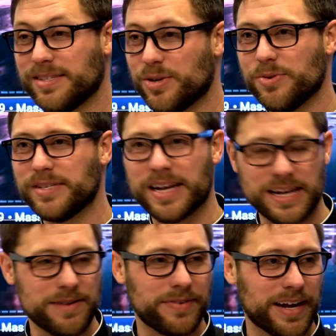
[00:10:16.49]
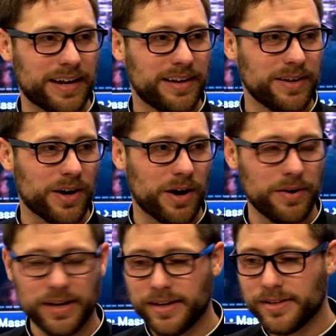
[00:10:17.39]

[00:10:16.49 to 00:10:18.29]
Tuesday evening, you know.